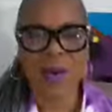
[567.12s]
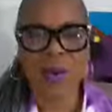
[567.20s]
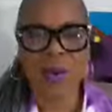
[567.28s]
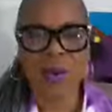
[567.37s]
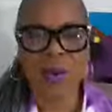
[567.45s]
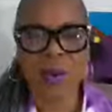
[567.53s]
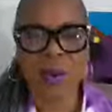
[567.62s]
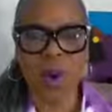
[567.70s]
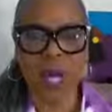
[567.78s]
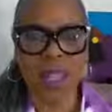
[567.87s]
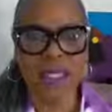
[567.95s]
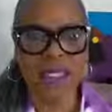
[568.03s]

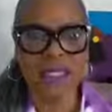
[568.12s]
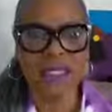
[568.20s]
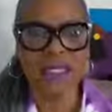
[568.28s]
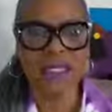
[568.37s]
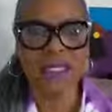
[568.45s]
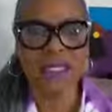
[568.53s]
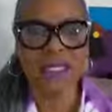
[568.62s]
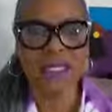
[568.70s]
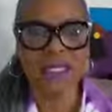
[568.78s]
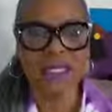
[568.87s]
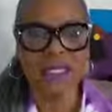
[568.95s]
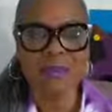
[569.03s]
What
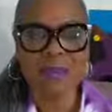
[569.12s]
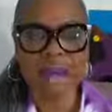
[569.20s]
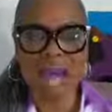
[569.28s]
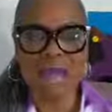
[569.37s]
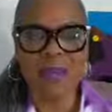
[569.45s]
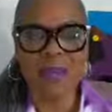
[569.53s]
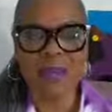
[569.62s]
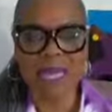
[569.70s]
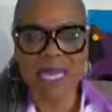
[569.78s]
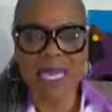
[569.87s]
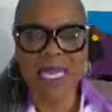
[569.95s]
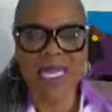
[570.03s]
is my
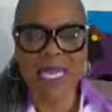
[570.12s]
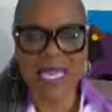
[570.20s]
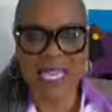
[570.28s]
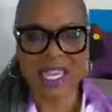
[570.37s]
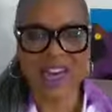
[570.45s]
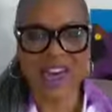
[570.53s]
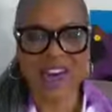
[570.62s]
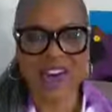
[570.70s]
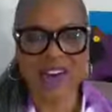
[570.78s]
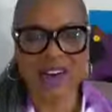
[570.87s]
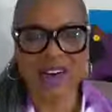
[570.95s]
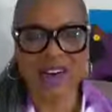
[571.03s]
being here?
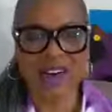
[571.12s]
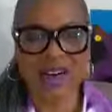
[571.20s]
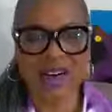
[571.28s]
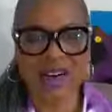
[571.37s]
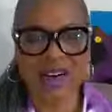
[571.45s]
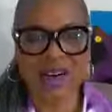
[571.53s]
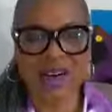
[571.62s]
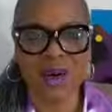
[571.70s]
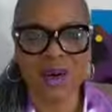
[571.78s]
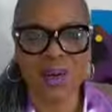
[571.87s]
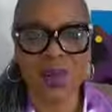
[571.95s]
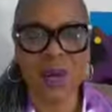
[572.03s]

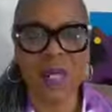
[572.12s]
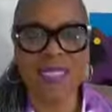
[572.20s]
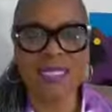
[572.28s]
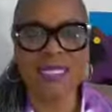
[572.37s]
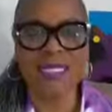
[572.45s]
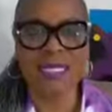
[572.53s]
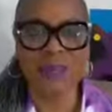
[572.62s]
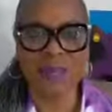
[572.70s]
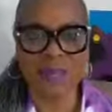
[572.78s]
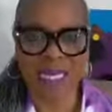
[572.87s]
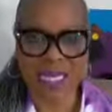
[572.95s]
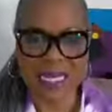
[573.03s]
What does it
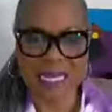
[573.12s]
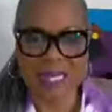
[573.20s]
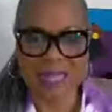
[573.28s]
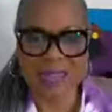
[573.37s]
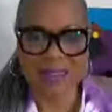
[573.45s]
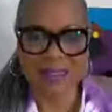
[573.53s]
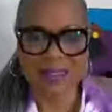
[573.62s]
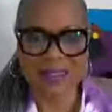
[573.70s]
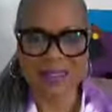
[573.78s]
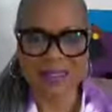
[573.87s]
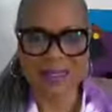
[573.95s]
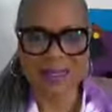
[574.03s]
mean?
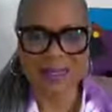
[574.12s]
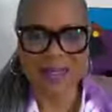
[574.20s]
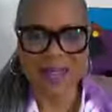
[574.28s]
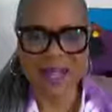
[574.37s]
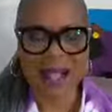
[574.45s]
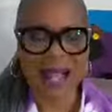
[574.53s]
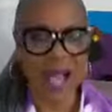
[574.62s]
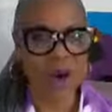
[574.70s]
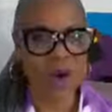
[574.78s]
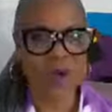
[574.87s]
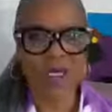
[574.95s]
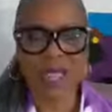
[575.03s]

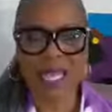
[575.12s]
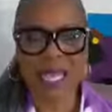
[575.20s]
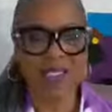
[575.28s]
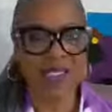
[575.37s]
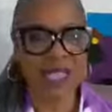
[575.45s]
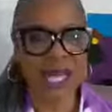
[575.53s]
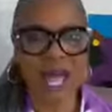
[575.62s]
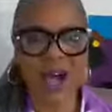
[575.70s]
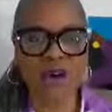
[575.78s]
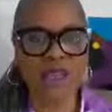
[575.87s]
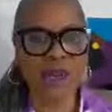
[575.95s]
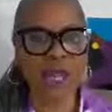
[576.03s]
How
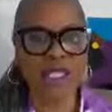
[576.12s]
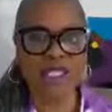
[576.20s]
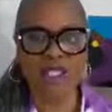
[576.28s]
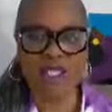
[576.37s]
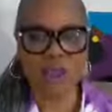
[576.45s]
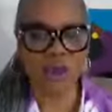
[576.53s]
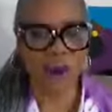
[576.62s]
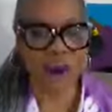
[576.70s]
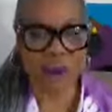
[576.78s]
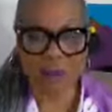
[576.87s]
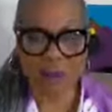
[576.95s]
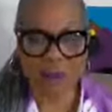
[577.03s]
do I show up?